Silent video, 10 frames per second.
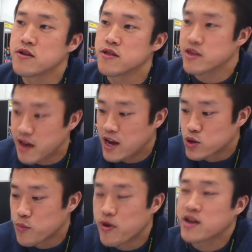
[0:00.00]
like the
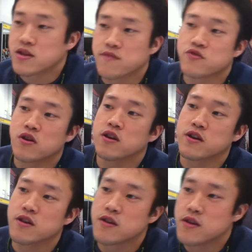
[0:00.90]
actual practice of
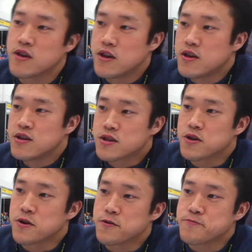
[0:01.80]
drawing.
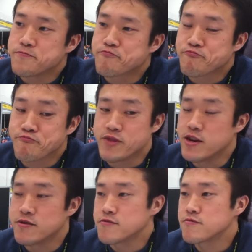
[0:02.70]
So, yeah.